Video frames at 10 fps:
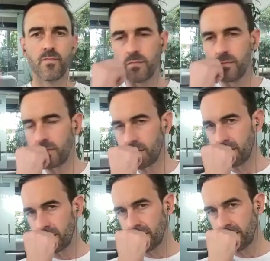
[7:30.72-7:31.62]

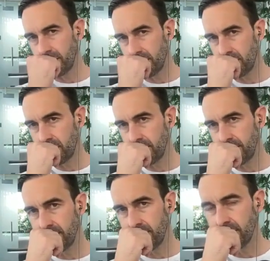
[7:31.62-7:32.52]

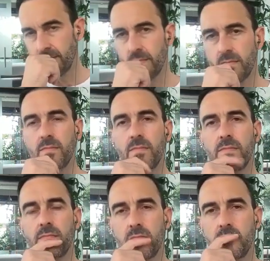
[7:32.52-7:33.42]

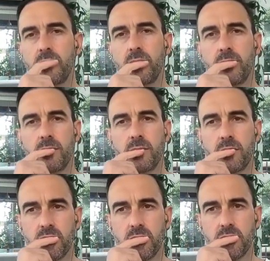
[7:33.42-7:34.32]

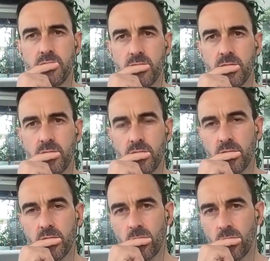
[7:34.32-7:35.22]

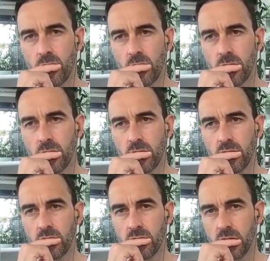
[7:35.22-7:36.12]

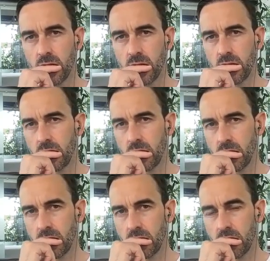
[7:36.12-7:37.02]

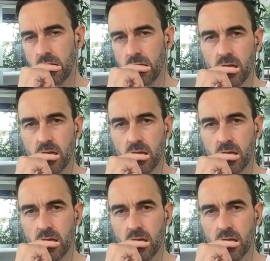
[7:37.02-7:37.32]
[no speech]